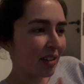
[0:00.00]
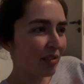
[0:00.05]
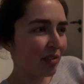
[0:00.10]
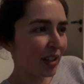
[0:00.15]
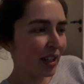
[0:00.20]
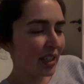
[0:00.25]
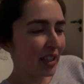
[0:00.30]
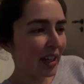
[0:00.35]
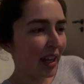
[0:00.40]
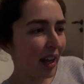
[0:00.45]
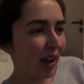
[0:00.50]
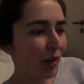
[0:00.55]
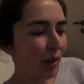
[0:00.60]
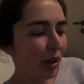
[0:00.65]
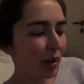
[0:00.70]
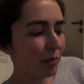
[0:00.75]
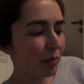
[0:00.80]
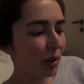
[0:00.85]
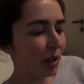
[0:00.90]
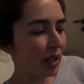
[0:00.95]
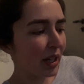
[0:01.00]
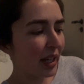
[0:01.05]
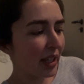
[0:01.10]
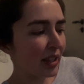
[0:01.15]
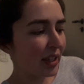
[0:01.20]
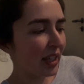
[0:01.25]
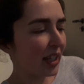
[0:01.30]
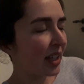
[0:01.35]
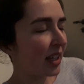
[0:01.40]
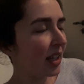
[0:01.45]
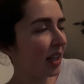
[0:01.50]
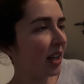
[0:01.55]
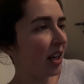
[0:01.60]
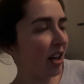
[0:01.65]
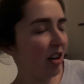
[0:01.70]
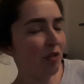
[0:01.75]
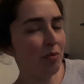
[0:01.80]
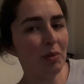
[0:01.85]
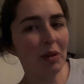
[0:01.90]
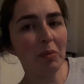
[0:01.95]
right now, and what I think a lot
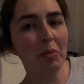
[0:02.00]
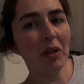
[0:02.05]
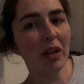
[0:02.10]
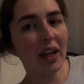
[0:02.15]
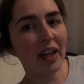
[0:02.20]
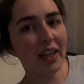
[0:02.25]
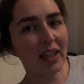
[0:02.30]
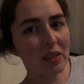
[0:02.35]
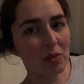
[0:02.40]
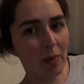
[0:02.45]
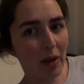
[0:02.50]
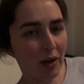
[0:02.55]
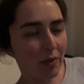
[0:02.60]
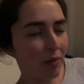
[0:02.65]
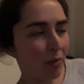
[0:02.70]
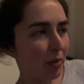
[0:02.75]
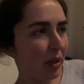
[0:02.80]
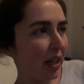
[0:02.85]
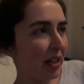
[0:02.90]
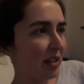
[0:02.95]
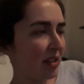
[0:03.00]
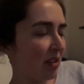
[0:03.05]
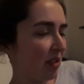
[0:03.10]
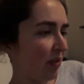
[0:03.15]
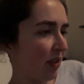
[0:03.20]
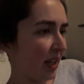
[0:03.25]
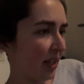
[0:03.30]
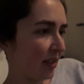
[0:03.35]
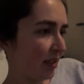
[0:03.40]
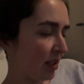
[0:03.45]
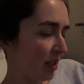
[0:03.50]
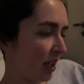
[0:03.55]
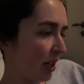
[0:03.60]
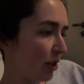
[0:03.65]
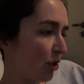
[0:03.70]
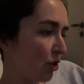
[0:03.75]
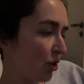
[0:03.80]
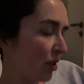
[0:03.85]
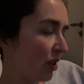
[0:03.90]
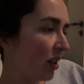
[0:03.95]
of people can expect from getting the
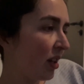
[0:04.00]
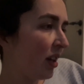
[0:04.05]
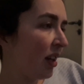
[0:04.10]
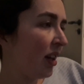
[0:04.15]
vaccination.